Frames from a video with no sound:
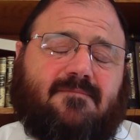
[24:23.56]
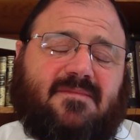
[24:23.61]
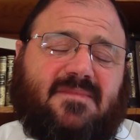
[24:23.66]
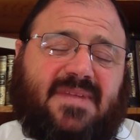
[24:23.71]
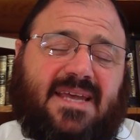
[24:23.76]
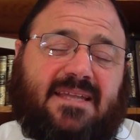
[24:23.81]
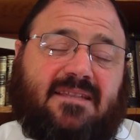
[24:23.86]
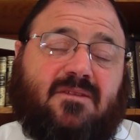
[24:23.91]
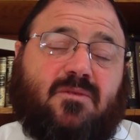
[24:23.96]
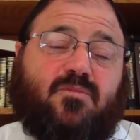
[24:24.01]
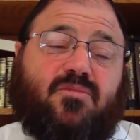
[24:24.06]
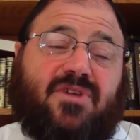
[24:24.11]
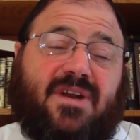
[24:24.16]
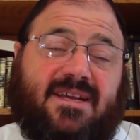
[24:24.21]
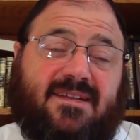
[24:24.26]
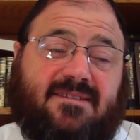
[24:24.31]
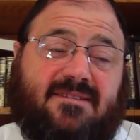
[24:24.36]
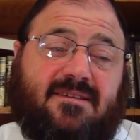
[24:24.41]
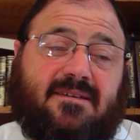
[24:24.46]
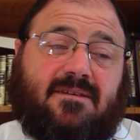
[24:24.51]
and to pray
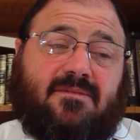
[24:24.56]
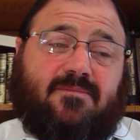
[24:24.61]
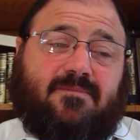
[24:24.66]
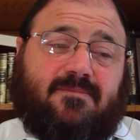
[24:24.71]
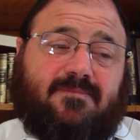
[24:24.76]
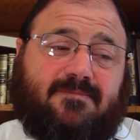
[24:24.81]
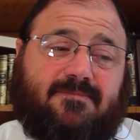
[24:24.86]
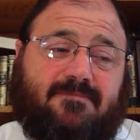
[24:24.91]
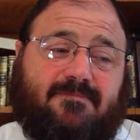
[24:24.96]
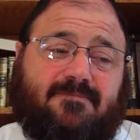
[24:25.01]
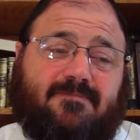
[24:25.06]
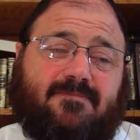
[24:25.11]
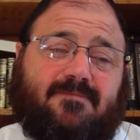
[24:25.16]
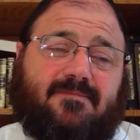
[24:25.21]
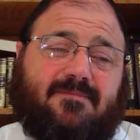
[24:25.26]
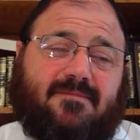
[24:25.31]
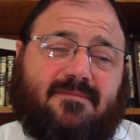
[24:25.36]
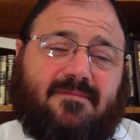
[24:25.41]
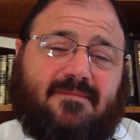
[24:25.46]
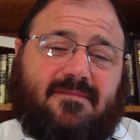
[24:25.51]
to Him.
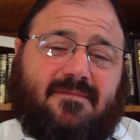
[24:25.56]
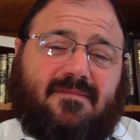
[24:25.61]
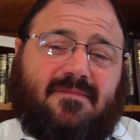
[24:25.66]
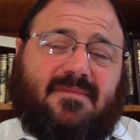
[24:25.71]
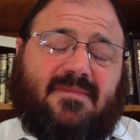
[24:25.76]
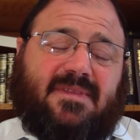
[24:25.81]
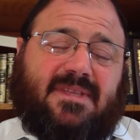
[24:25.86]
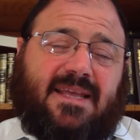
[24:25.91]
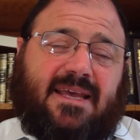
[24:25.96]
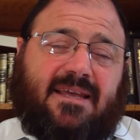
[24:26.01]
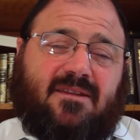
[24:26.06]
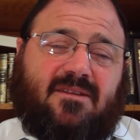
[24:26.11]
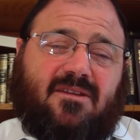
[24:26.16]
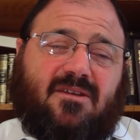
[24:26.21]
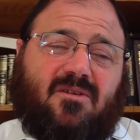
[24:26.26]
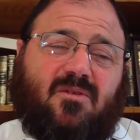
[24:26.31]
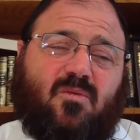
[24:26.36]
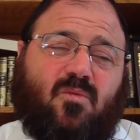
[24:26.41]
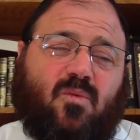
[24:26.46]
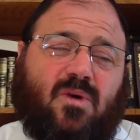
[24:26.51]
And
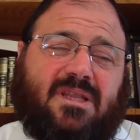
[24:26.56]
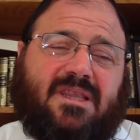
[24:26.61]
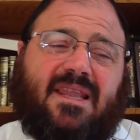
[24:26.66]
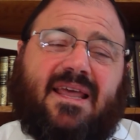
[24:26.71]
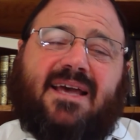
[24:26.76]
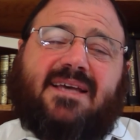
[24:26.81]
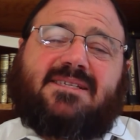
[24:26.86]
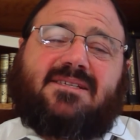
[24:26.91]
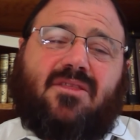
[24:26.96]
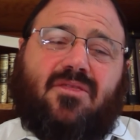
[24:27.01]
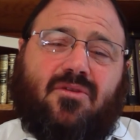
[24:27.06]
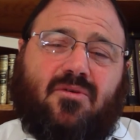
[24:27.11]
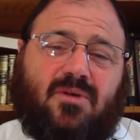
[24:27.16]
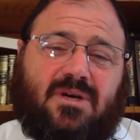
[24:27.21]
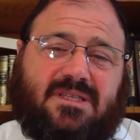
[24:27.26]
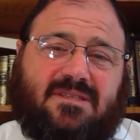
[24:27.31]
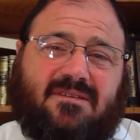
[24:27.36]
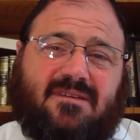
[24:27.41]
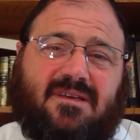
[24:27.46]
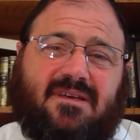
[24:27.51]
one last
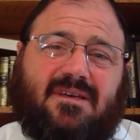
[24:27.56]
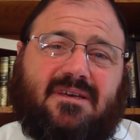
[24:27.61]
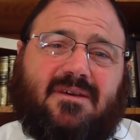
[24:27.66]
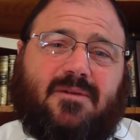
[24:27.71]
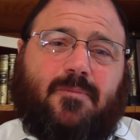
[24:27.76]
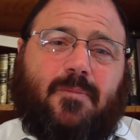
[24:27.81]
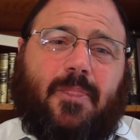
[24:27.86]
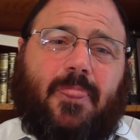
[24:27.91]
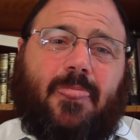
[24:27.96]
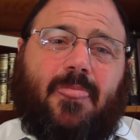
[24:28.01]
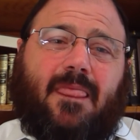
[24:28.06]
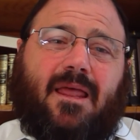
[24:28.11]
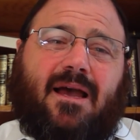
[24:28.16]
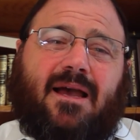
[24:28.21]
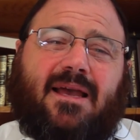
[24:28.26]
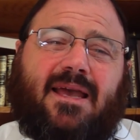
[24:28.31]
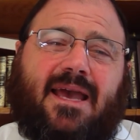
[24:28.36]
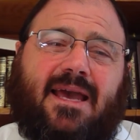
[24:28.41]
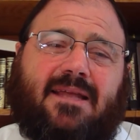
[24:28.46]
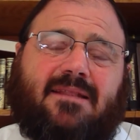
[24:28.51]
thought. I
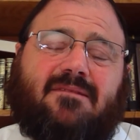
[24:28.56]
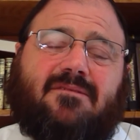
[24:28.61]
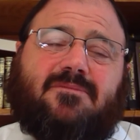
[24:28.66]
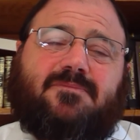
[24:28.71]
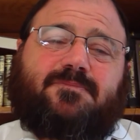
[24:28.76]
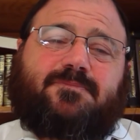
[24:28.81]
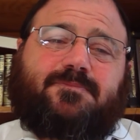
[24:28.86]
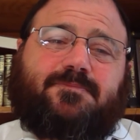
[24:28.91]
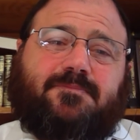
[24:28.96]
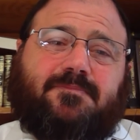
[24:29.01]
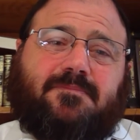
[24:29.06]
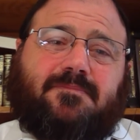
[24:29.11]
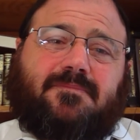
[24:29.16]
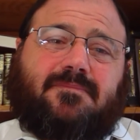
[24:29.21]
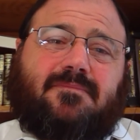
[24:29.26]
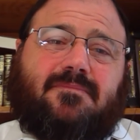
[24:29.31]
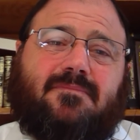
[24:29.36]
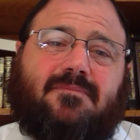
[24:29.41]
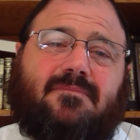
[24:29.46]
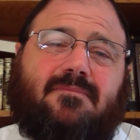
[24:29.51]
had
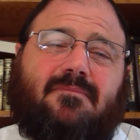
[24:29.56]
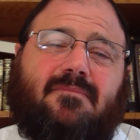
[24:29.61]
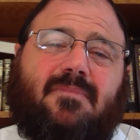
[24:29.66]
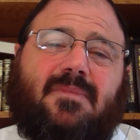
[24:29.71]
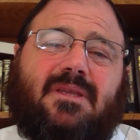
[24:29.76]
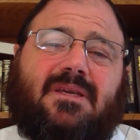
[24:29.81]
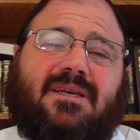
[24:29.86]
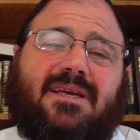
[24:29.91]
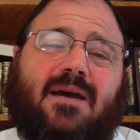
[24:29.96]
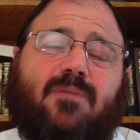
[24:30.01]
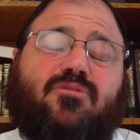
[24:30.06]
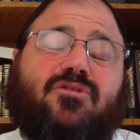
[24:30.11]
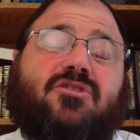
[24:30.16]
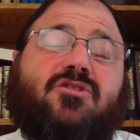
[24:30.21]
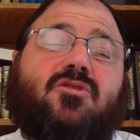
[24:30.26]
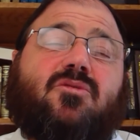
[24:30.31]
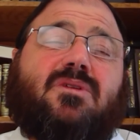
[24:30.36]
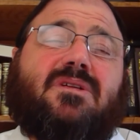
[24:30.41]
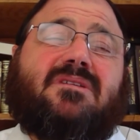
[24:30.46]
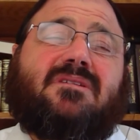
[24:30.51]
an
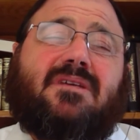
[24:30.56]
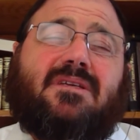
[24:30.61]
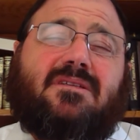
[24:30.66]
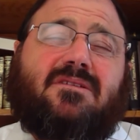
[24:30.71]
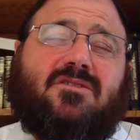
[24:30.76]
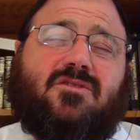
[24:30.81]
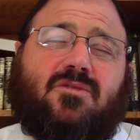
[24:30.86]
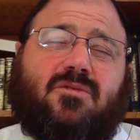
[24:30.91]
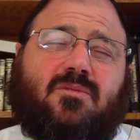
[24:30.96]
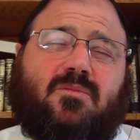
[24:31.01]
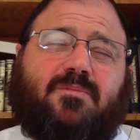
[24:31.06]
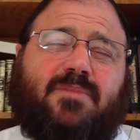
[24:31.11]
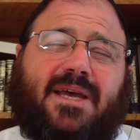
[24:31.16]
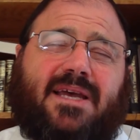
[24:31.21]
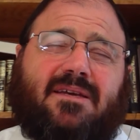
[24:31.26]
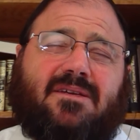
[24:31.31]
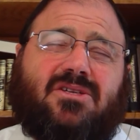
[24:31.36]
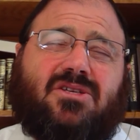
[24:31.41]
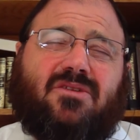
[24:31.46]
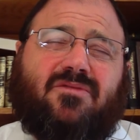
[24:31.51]
opportunity to pay
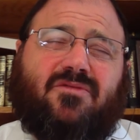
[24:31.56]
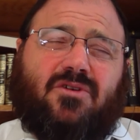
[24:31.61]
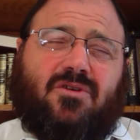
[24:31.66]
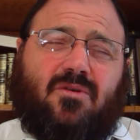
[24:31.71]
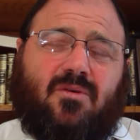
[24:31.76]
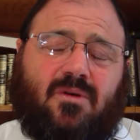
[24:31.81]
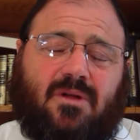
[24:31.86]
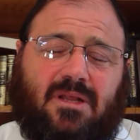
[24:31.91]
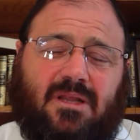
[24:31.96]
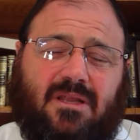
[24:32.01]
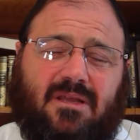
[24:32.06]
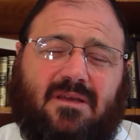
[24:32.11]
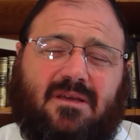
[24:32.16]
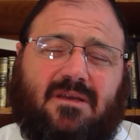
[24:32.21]
a Shiva call